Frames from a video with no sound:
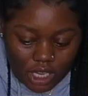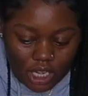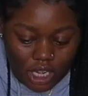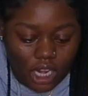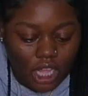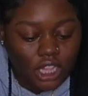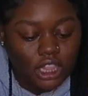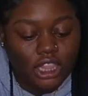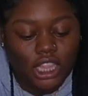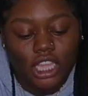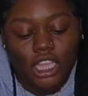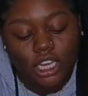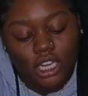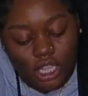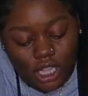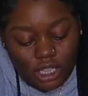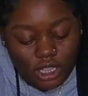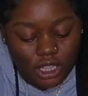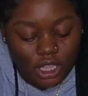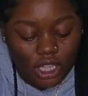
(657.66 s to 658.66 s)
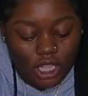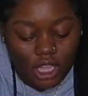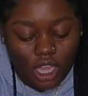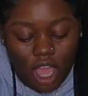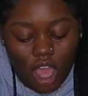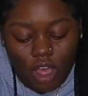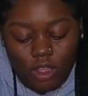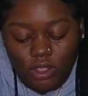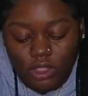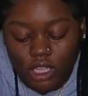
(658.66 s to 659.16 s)
Nothing, nothing.
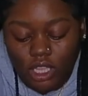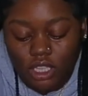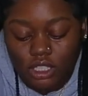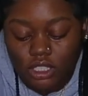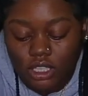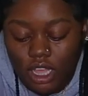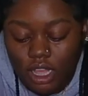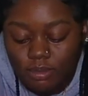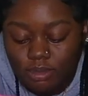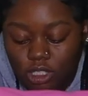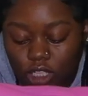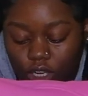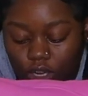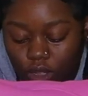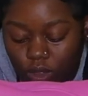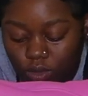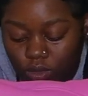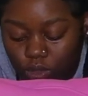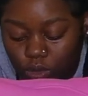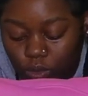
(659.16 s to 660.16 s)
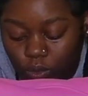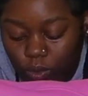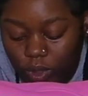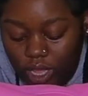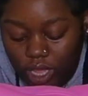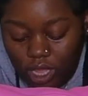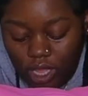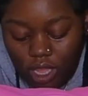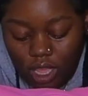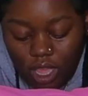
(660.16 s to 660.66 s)
All things come to those who
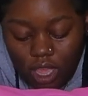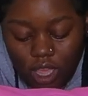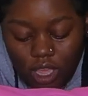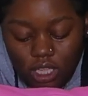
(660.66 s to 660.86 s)
wait.